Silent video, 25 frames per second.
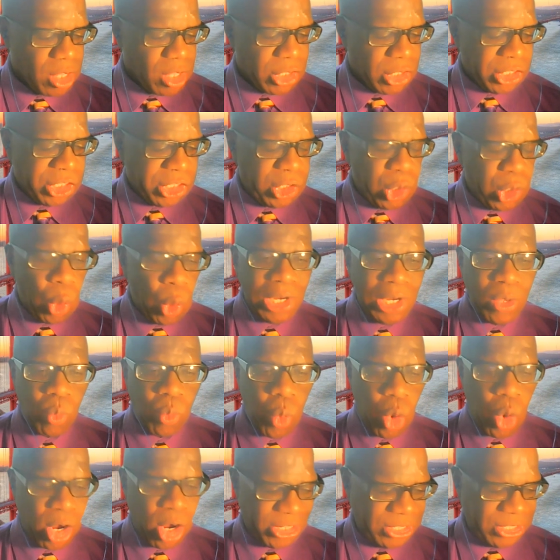slowly
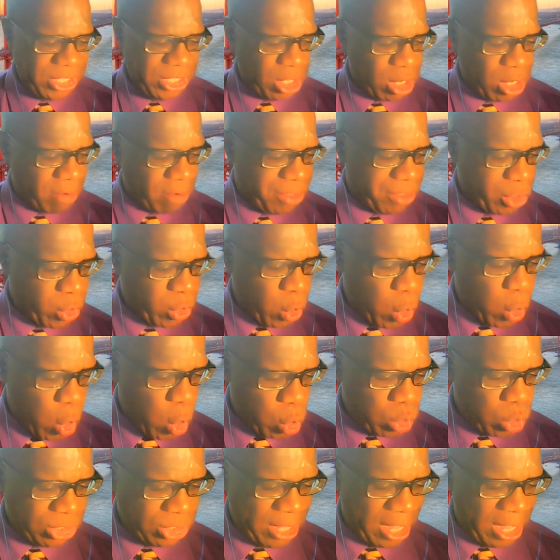worsening of the
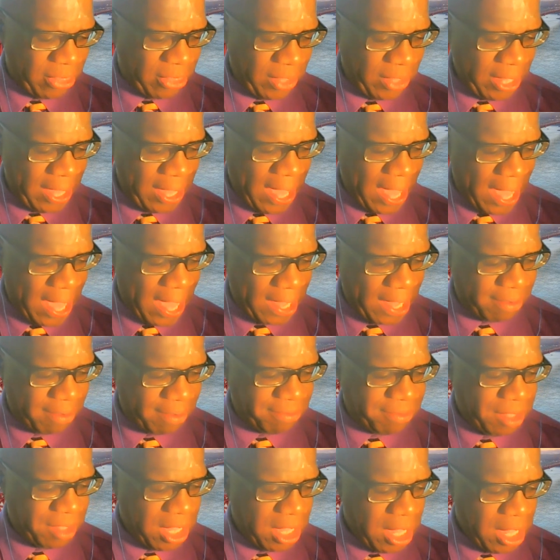cold that they
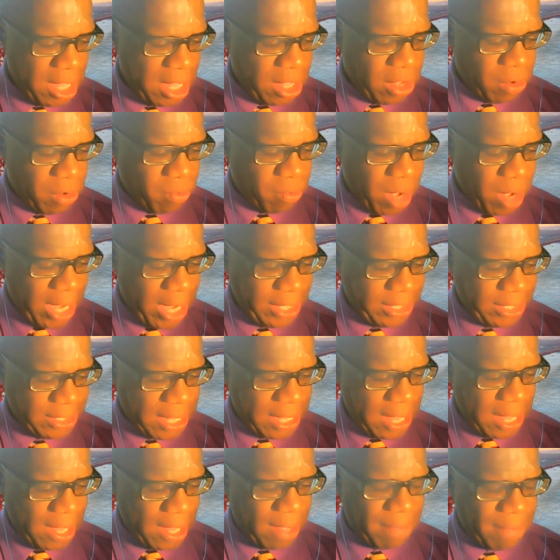have, right?
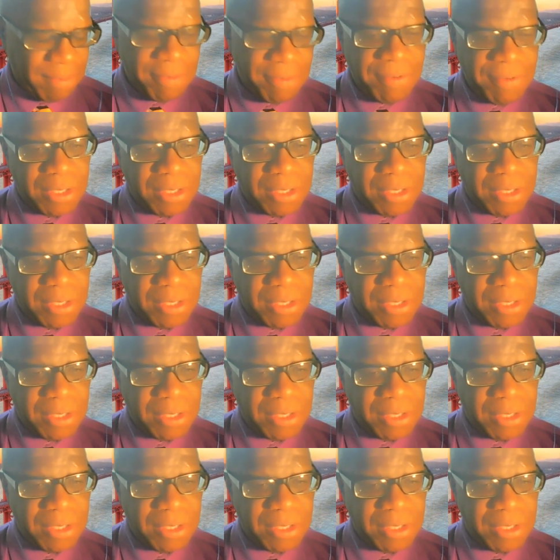If